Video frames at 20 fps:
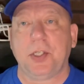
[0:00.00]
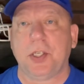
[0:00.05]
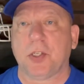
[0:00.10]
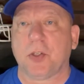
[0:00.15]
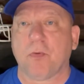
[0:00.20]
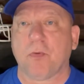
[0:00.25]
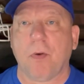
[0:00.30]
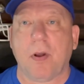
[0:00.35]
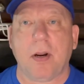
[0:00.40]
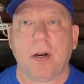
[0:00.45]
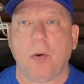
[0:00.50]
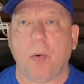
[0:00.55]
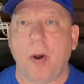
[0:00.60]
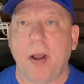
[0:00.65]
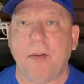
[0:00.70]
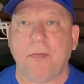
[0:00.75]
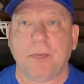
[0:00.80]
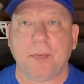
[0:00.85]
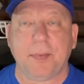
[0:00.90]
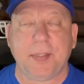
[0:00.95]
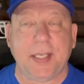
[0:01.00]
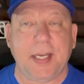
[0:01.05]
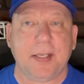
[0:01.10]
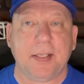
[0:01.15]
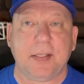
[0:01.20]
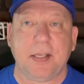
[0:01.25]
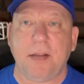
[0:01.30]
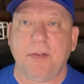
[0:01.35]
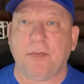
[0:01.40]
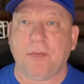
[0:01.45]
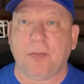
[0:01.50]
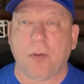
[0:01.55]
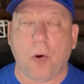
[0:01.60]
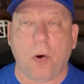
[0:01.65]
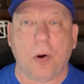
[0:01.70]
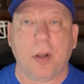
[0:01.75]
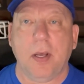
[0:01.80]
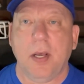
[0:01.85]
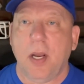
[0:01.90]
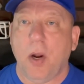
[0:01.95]
running away from Tennessee,
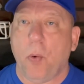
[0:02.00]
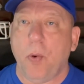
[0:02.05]
Florida.